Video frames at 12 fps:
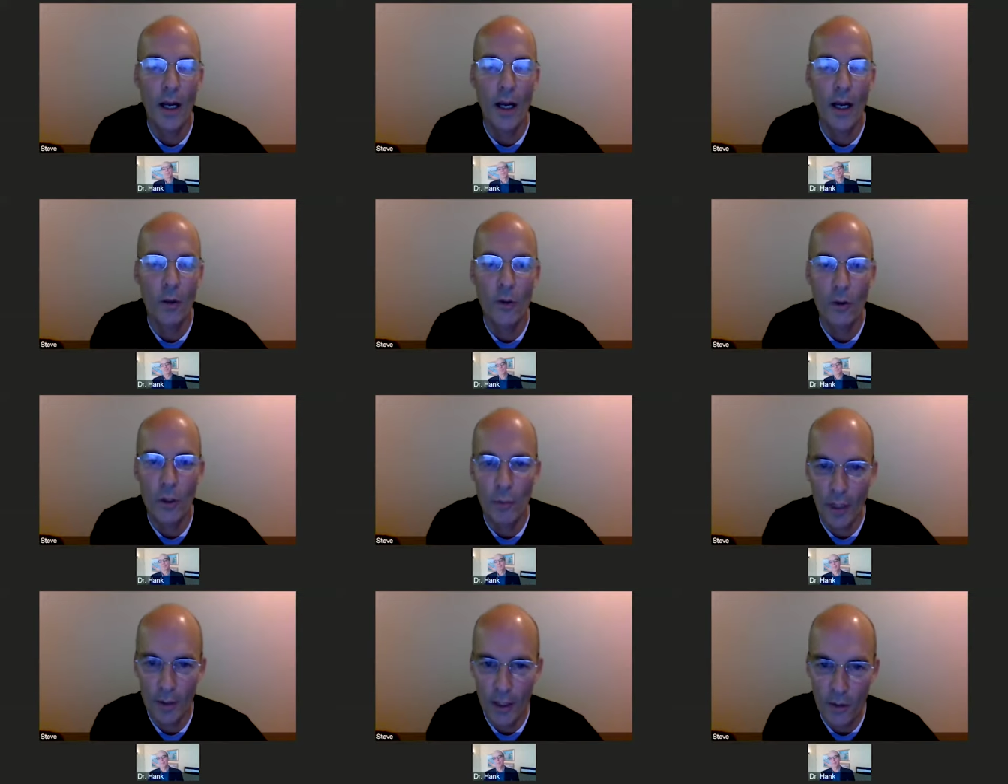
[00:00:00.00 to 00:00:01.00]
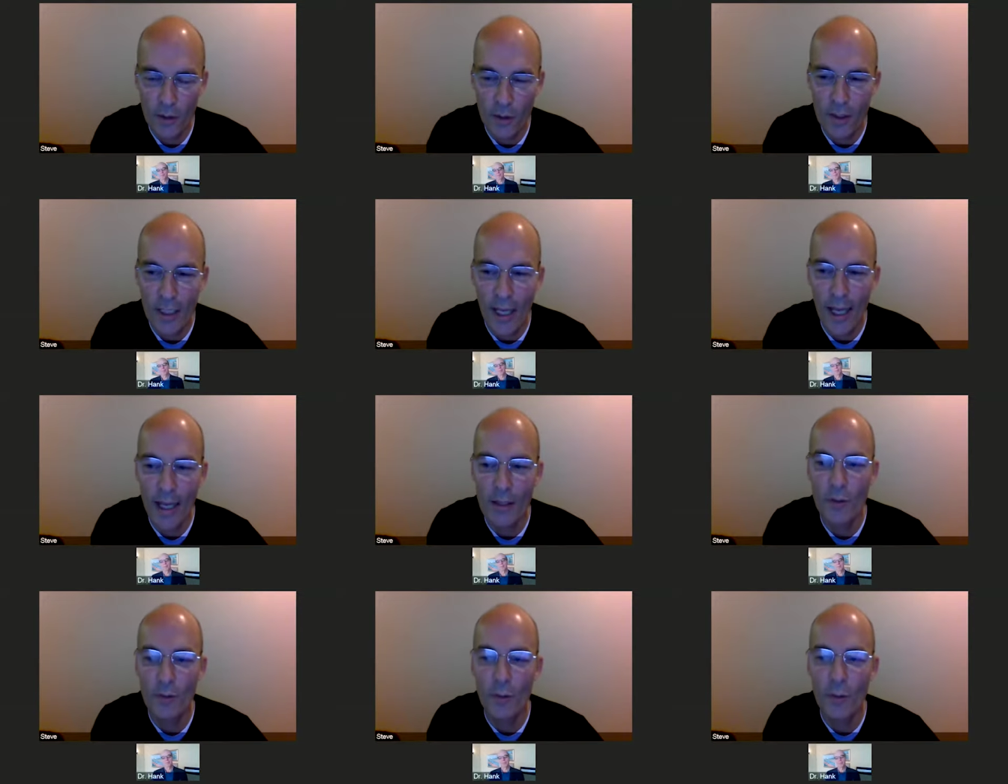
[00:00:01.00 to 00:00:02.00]
I don't know that meditation is the
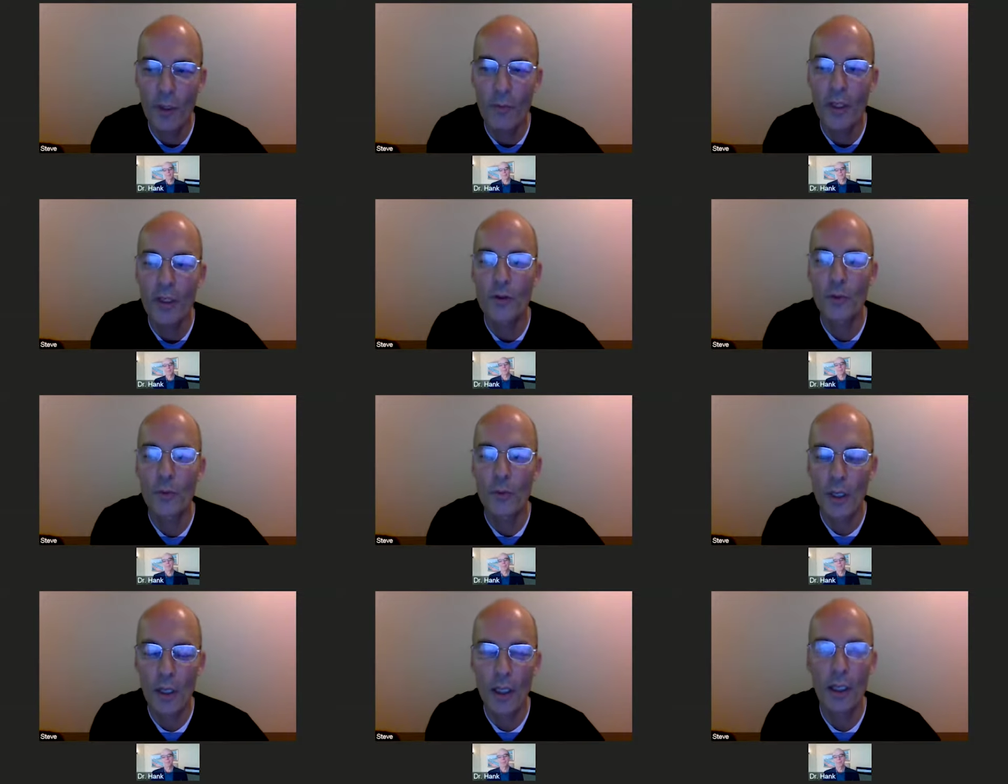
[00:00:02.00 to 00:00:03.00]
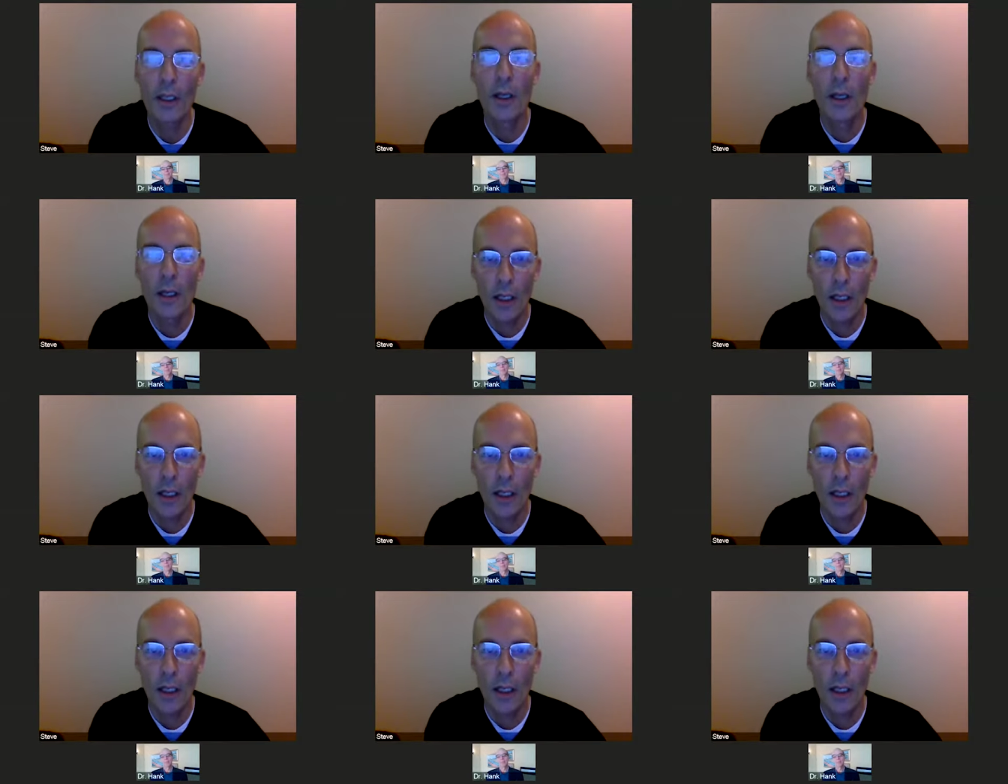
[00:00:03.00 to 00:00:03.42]
answer for me, but it's really